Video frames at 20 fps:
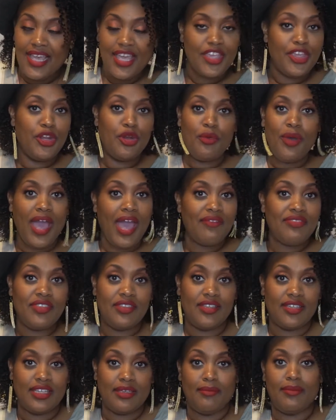You don't have to
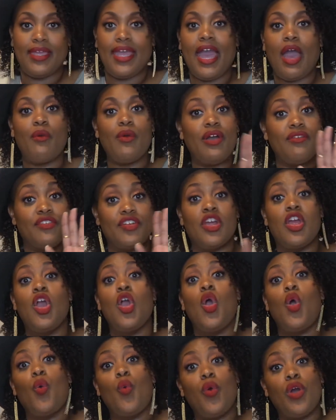look at me. However,
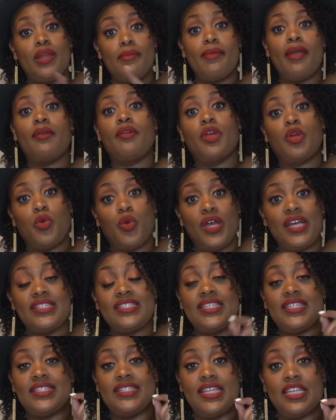one of my
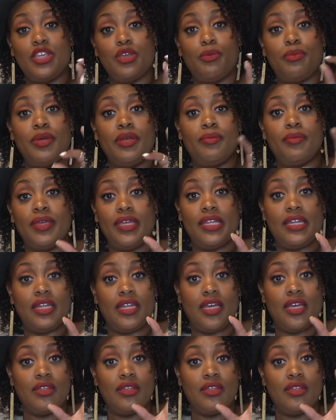requests is that you put me in